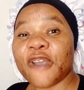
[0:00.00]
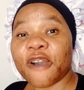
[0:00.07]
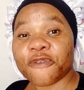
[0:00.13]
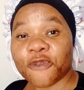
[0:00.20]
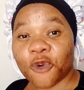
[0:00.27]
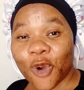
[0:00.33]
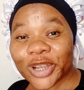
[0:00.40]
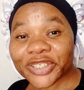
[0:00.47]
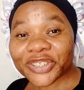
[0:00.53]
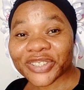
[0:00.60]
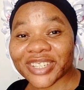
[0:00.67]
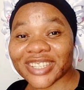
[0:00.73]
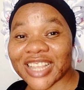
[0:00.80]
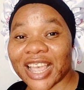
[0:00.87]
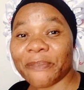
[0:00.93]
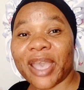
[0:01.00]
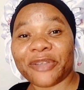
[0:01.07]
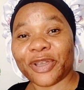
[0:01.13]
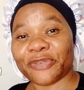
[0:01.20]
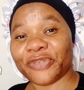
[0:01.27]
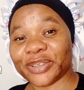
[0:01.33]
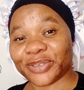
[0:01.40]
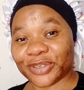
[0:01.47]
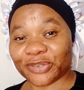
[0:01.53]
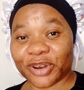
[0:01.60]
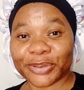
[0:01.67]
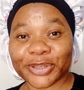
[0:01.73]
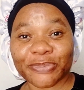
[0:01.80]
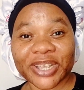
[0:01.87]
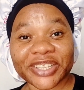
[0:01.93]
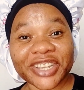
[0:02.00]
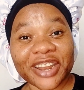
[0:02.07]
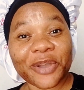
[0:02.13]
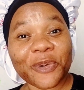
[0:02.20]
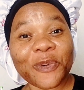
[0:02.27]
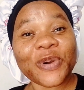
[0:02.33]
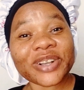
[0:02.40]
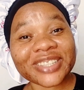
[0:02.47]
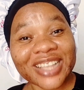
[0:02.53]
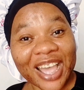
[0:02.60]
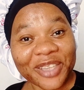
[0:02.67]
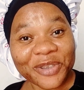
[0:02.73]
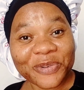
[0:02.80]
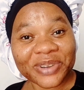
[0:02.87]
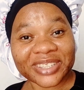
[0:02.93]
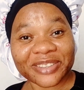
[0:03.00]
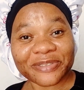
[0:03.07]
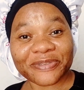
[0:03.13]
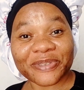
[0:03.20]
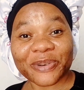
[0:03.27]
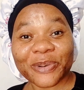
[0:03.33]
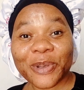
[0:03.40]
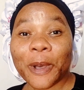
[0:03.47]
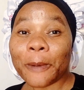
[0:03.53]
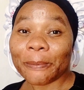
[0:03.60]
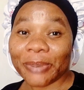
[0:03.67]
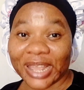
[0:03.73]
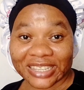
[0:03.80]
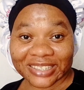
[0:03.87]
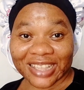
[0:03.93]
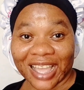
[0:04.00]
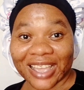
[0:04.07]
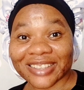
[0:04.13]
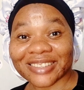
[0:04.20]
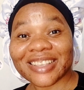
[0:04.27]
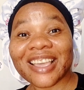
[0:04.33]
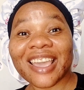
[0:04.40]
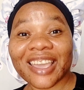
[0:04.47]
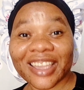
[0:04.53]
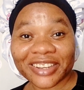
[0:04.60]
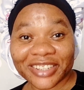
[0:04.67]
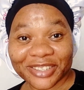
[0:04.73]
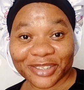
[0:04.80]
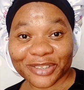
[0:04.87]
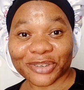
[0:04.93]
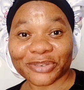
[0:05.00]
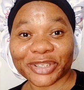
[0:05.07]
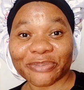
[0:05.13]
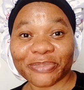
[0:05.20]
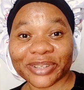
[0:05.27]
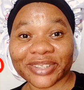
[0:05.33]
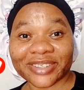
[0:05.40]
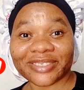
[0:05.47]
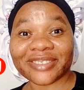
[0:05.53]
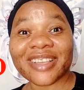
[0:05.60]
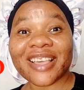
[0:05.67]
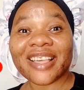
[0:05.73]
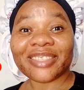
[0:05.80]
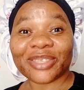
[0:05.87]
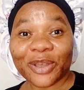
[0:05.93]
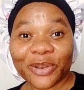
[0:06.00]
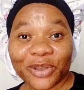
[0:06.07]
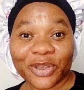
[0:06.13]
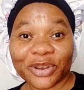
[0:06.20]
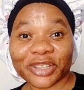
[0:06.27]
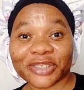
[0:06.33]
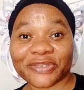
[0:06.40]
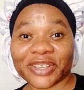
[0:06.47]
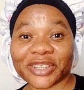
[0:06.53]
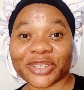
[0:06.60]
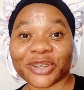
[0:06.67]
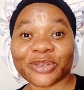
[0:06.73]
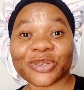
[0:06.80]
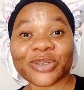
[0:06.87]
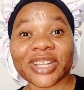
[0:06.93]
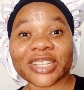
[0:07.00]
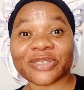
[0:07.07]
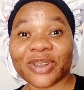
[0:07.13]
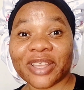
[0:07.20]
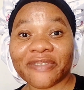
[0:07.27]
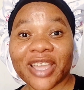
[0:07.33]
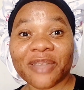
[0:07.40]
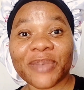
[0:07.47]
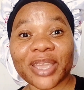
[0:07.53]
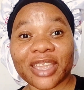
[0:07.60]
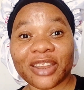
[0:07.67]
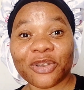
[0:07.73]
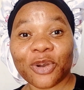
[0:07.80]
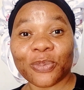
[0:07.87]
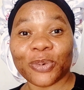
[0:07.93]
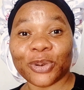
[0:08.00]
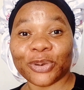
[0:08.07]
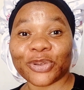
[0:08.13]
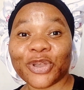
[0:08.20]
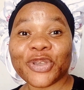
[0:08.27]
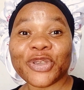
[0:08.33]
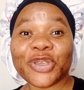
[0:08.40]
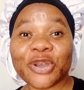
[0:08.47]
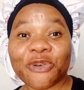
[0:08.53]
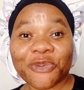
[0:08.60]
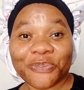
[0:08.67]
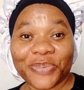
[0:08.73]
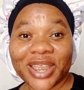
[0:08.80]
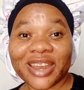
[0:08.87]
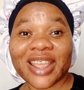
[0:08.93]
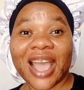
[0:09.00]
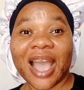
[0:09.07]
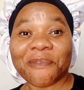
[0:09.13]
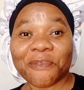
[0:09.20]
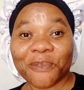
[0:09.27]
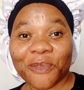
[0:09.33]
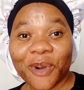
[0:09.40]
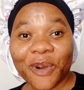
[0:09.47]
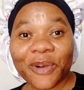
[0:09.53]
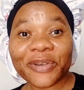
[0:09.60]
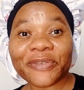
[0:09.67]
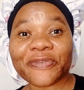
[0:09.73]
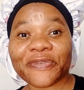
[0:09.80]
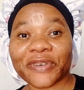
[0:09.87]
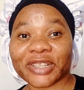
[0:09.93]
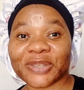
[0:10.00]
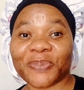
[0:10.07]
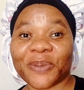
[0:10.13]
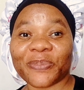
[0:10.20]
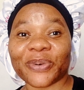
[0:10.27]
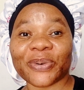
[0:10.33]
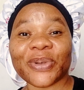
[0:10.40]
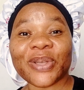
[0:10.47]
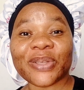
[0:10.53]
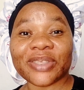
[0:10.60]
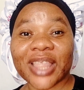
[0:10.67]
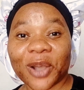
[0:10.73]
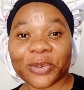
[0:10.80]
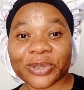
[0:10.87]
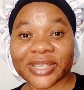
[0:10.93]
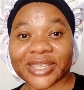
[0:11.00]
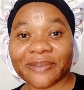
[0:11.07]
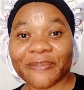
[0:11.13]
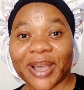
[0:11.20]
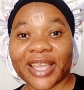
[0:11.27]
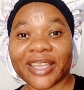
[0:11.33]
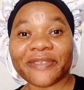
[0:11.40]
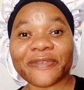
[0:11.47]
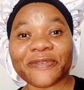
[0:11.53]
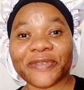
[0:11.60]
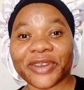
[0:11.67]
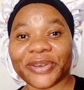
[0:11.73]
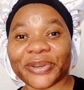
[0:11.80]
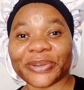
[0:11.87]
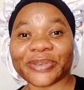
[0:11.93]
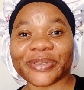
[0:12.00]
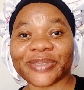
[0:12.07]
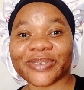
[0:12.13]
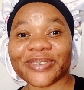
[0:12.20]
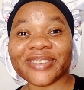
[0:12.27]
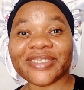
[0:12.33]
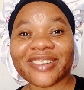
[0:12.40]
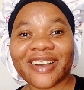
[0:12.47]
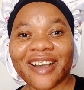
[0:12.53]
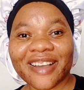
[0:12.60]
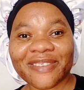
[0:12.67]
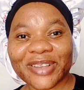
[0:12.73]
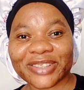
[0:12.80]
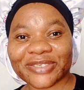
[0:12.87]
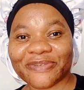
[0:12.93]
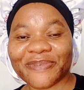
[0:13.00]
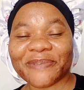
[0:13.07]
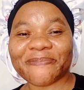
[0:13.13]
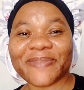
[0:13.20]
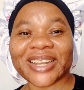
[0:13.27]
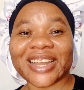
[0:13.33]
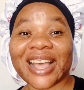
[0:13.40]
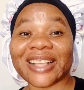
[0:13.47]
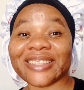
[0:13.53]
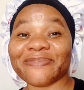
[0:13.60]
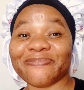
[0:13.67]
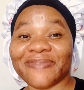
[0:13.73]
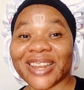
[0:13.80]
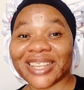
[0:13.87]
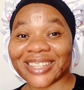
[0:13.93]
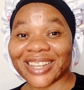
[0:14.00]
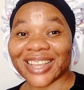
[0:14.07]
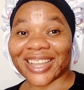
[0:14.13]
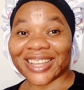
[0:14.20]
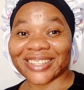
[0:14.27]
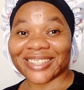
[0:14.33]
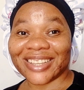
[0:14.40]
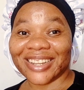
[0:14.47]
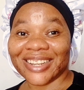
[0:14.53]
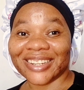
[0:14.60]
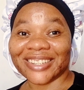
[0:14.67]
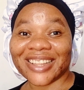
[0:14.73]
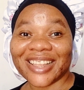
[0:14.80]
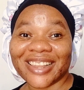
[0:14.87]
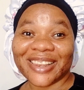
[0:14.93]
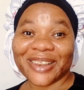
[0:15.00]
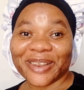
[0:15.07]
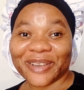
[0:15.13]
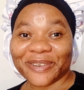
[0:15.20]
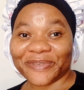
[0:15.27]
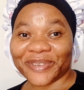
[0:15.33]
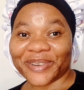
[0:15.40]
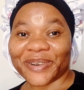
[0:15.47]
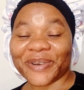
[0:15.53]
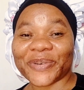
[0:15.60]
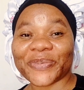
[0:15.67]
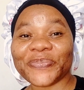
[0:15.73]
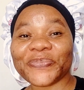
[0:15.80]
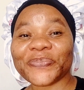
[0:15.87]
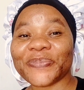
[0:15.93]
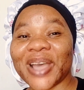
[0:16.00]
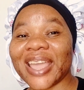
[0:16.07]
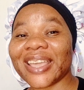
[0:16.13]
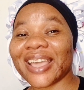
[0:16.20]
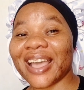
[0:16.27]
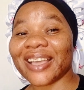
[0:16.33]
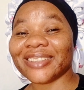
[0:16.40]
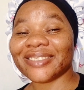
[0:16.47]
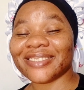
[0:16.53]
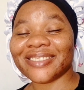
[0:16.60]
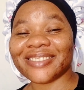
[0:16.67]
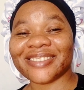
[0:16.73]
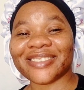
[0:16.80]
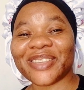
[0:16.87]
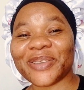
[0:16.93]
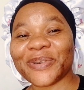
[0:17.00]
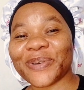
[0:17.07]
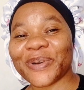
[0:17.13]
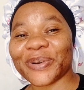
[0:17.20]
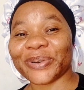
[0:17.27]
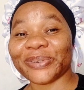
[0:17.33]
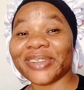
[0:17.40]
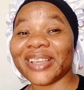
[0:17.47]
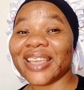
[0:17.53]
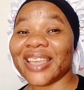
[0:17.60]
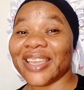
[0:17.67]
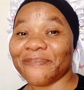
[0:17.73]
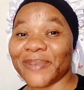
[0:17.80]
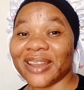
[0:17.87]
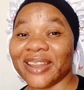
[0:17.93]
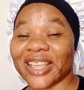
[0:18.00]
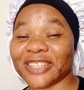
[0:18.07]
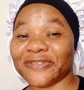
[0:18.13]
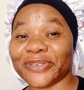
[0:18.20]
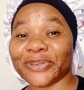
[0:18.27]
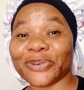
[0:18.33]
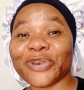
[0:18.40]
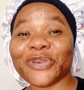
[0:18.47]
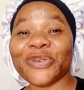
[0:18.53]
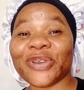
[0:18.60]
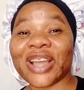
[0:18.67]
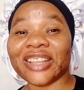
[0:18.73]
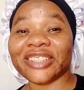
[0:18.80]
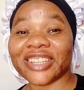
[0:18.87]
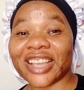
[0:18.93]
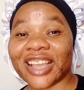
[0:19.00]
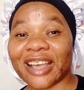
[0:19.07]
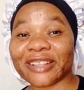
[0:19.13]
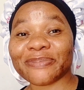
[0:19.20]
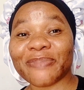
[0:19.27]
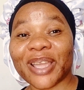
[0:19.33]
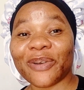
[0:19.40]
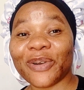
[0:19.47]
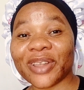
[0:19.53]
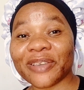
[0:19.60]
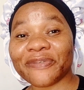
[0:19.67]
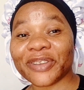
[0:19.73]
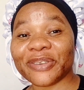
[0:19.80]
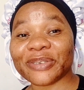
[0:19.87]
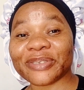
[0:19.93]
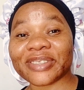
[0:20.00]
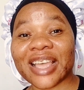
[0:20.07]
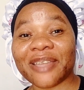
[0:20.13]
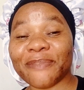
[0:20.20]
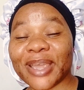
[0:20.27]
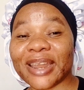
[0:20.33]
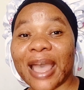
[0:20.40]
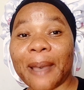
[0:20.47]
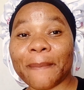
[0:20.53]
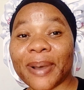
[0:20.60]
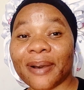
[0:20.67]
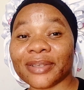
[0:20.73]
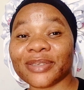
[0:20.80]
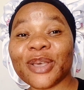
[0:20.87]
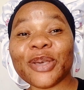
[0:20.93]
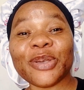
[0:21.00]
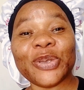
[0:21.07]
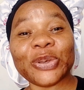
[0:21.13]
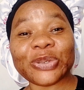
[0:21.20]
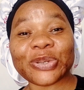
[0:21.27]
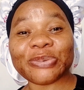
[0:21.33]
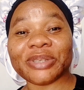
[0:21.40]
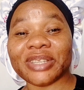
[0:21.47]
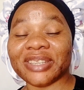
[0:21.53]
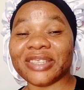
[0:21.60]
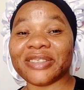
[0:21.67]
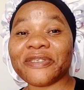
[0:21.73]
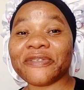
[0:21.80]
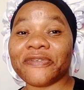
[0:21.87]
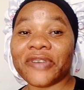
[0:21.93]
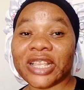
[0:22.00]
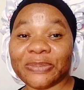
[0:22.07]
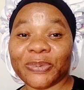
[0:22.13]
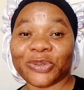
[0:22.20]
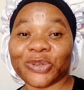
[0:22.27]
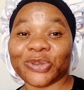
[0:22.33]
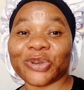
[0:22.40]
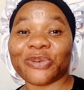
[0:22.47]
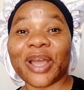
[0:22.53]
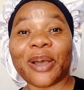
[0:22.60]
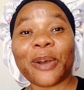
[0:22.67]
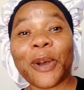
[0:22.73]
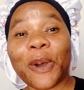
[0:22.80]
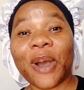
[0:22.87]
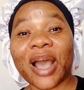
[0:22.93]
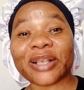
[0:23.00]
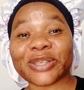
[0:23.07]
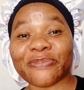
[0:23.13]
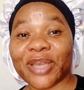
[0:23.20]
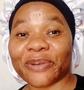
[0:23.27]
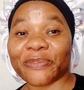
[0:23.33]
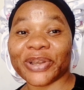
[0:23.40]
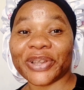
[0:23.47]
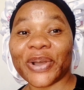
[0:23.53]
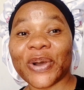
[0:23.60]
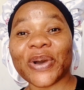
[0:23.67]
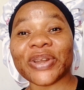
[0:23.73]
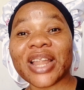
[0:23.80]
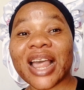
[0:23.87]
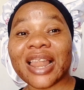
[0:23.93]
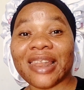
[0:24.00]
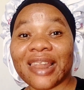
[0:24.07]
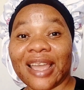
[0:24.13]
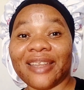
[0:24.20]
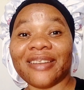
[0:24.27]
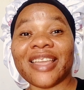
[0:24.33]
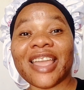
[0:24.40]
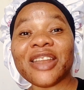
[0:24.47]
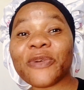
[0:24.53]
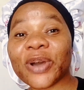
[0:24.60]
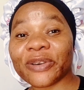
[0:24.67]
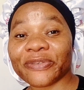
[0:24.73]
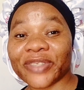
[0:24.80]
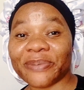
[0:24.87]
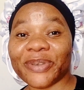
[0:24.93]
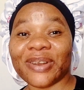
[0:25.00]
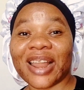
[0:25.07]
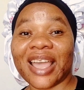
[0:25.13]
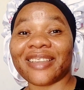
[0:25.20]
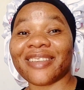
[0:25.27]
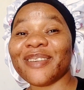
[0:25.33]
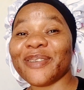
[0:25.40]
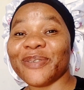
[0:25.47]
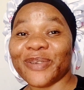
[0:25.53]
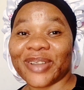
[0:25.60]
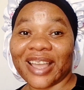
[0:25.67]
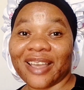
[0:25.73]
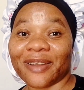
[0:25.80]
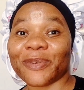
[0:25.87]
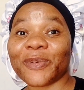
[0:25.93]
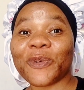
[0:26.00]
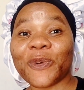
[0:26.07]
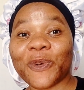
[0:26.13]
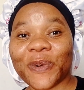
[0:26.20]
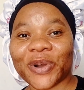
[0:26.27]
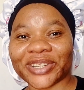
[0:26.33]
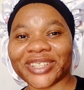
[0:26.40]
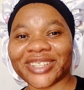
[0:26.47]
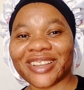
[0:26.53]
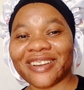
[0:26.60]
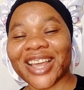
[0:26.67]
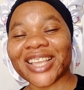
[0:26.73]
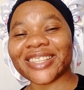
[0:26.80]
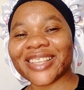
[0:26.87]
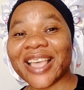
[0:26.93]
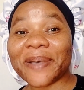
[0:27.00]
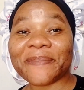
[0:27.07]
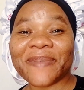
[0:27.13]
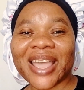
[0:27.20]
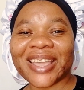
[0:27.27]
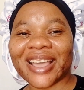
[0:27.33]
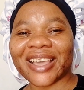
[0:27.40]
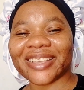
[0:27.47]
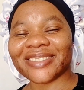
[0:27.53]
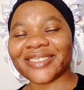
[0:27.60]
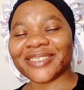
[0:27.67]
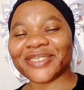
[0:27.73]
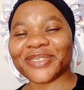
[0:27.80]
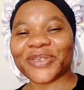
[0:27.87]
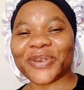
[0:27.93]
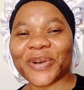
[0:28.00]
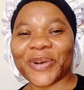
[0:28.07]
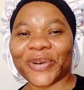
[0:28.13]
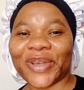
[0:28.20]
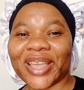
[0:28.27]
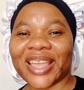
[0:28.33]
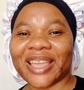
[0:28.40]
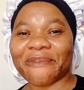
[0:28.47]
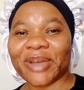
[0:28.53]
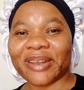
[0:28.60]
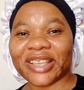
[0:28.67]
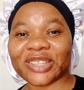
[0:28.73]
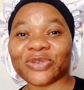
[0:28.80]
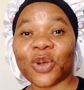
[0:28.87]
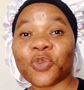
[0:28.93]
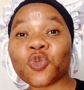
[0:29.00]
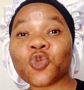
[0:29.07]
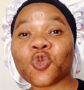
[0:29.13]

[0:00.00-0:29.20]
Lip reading: you have watched this time and you have not subscribed to my channel, what are you waiting for? Please guys, hit the subscription button, turn on your notifications so that whenever I make any upload, you will be there and more first people that will see my videos. Always remember that. Blessed I can sell them. Love you all. Bye guys. See you all in my next video. You can check out my other videos I made about YouTube tips, Facebook tutorial, or how to make money online. Any one of them you like, you can watch. Alright? Bye guys. See you all in my next one.